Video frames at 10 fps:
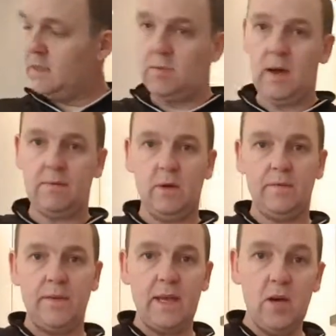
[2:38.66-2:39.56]
So what I've
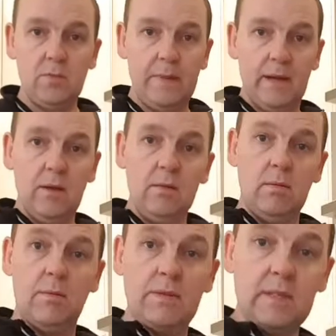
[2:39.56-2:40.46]
got for the oatmeal,
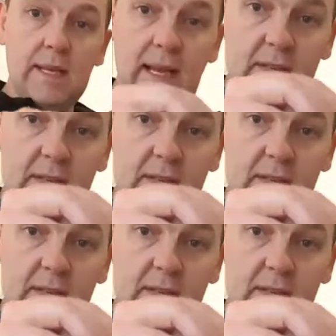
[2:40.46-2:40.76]
obviously